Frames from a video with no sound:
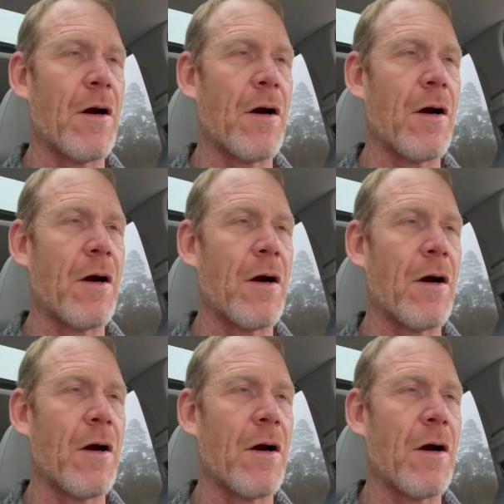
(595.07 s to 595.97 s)

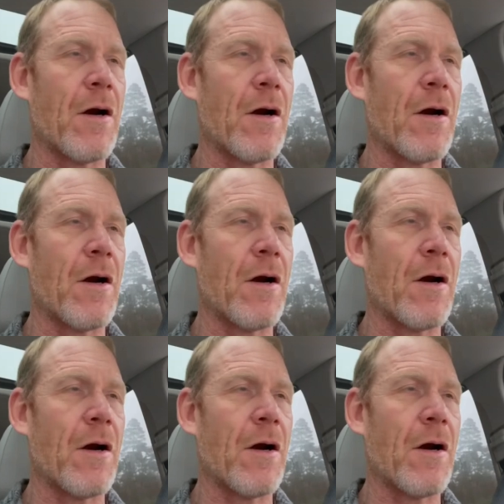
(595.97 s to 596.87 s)

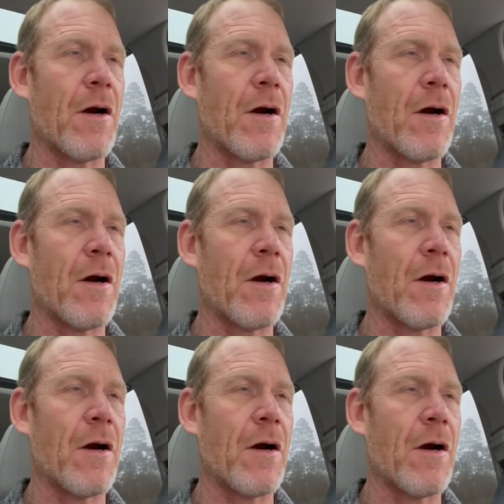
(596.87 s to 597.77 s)

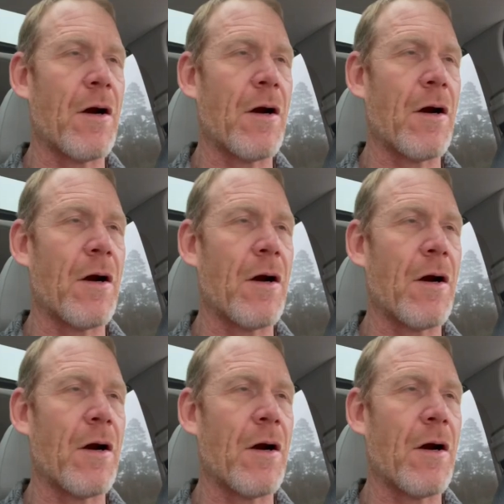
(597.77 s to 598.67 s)

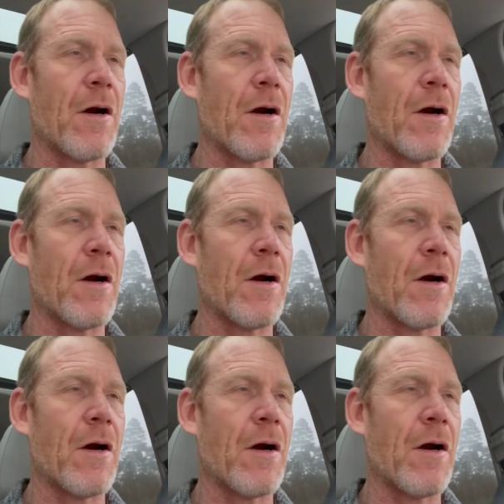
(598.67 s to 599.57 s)

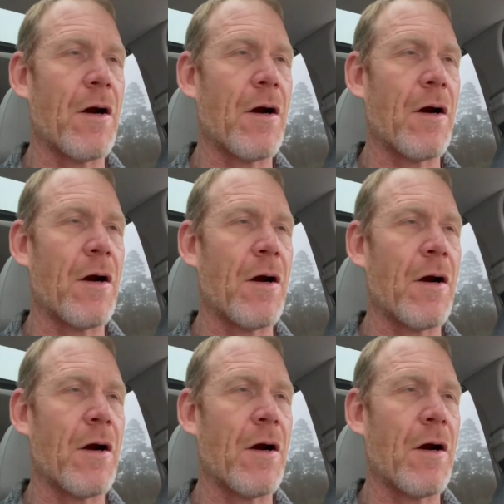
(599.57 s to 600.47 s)

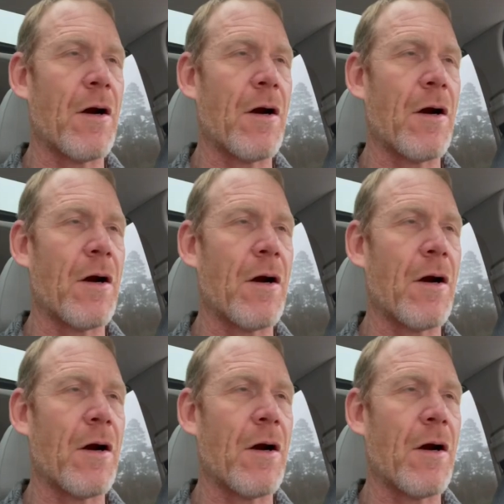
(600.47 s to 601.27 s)
This person isn't speaking.